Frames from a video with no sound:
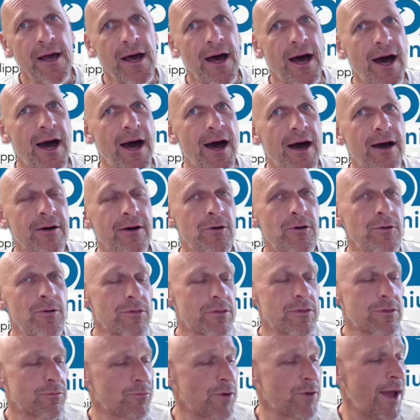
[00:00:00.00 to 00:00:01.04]

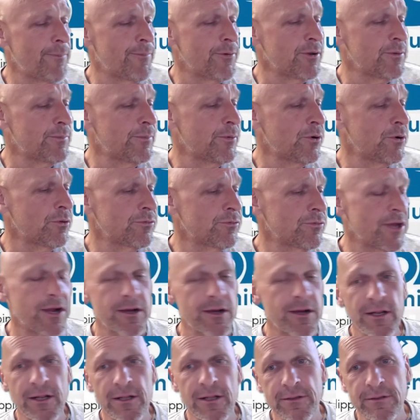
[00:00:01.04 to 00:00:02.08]
who's reputable, they're
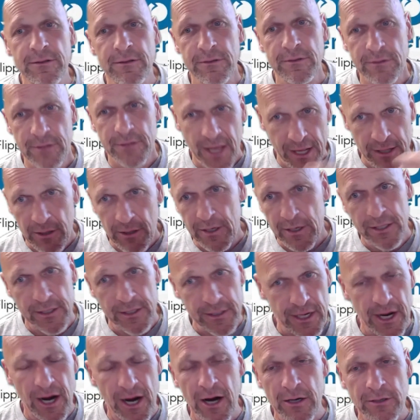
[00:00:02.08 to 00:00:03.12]
going to take a look at the
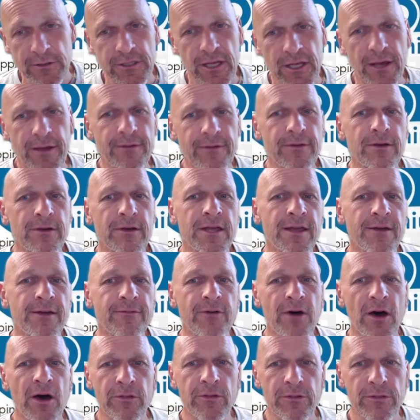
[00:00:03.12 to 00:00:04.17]
car and tell you if
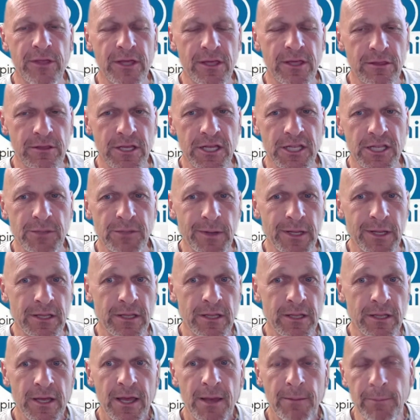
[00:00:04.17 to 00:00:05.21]
other things need to
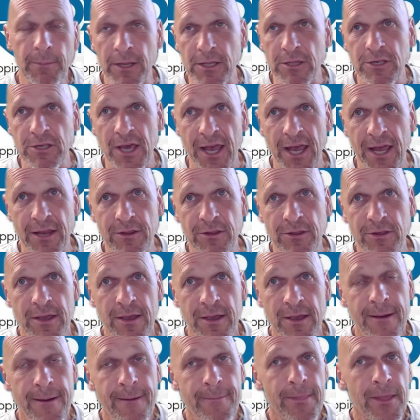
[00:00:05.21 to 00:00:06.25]
be changed.
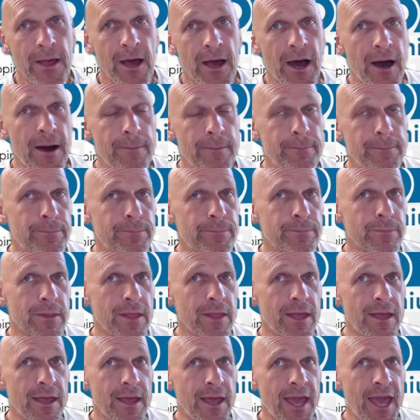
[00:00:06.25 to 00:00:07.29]
And
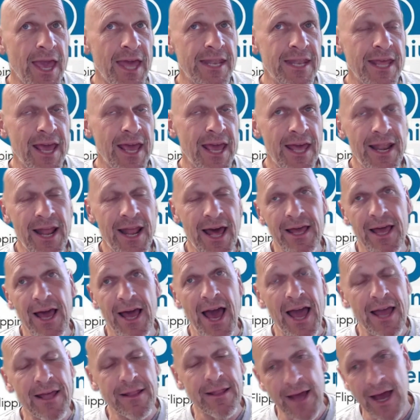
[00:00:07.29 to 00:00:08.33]

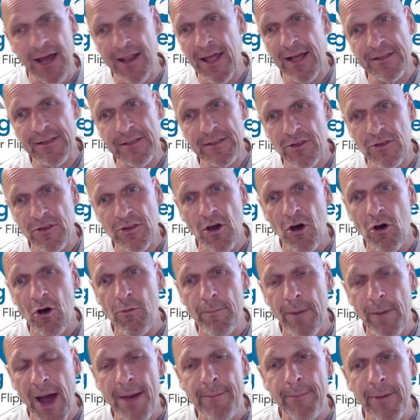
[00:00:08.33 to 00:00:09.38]
I like to show
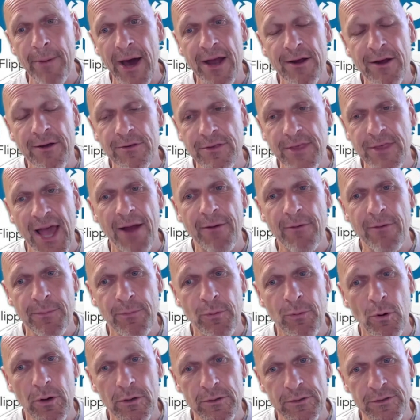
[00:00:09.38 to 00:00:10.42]
my buyers that
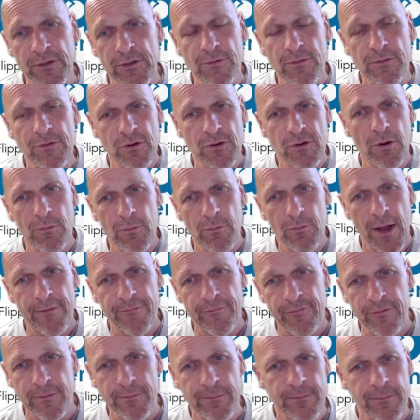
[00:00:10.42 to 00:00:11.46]
report too. Show it right
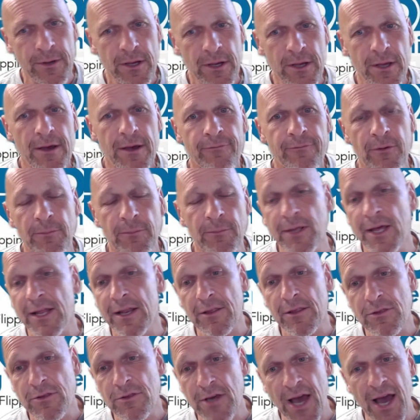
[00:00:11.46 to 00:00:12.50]
from
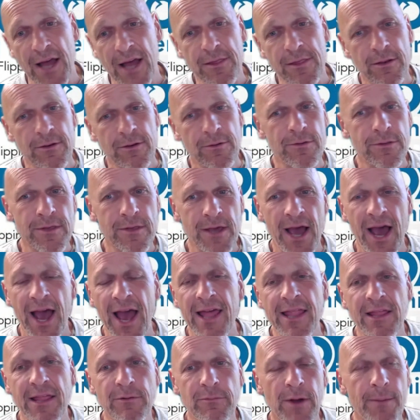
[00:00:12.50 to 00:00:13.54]
Dennis Johnson, who's a
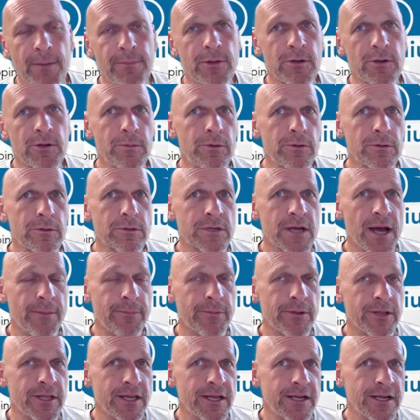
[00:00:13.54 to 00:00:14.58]
highly reputable
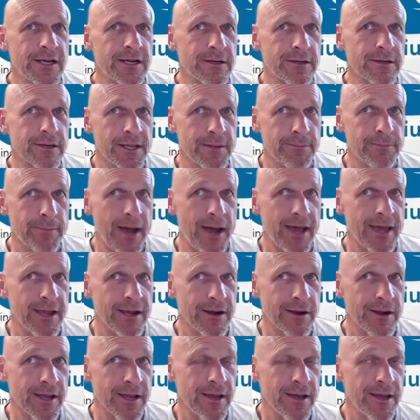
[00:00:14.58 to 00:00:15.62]
company here in my
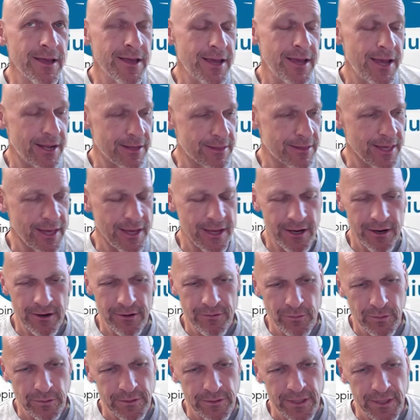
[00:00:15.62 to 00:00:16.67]
area, and say,
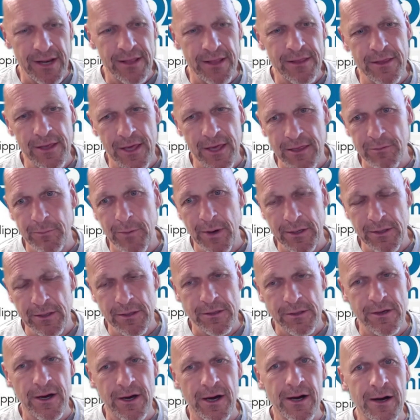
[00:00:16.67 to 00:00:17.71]
here's what Dennis says about
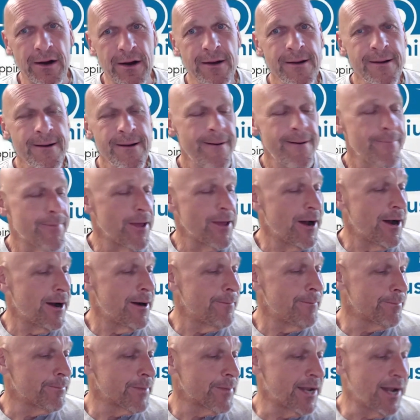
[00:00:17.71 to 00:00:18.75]
this car.
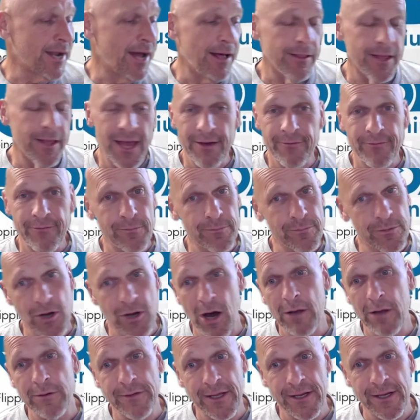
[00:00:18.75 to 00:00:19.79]
And I'll have them
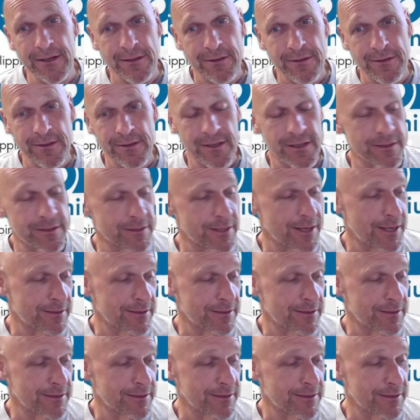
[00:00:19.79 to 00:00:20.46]
call Dennis, because